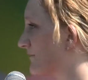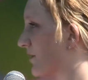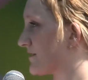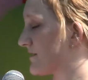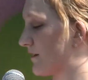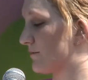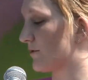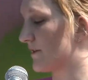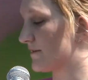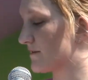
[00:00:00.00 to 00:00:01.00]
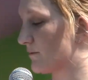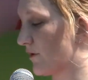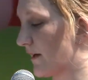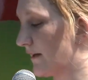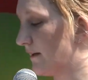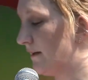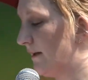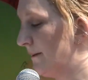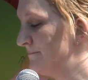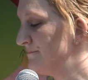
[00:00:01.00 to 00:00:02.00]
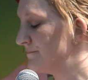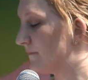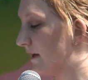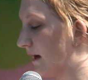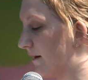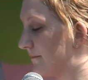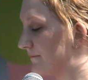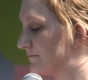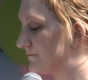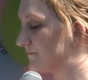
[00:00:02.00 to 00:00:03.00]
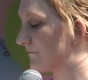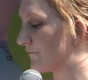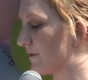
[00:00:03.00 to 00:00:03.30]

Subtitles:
for our ceremony this morning, for